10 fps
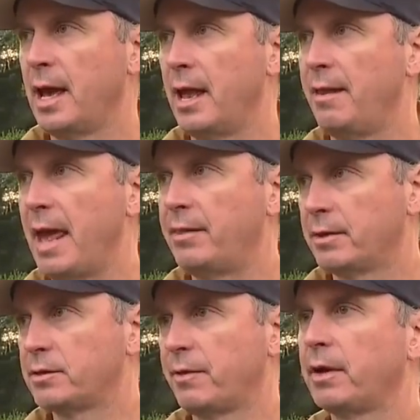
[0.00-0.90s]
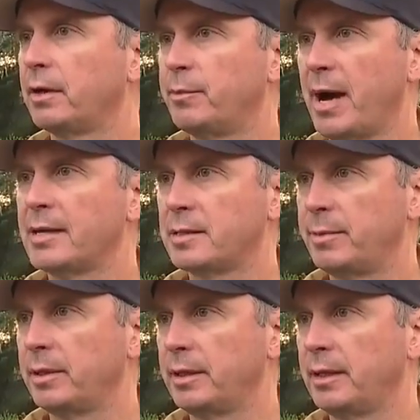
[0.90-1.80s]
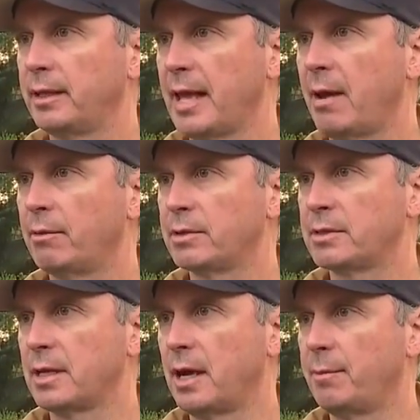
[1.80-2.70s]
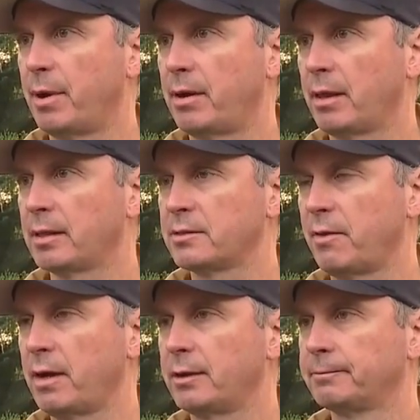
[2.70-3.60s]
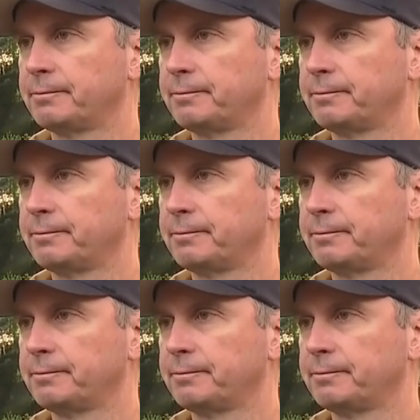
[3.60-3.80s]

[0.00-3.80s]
and that there's a very good possibility that that was uh, a part of this fire.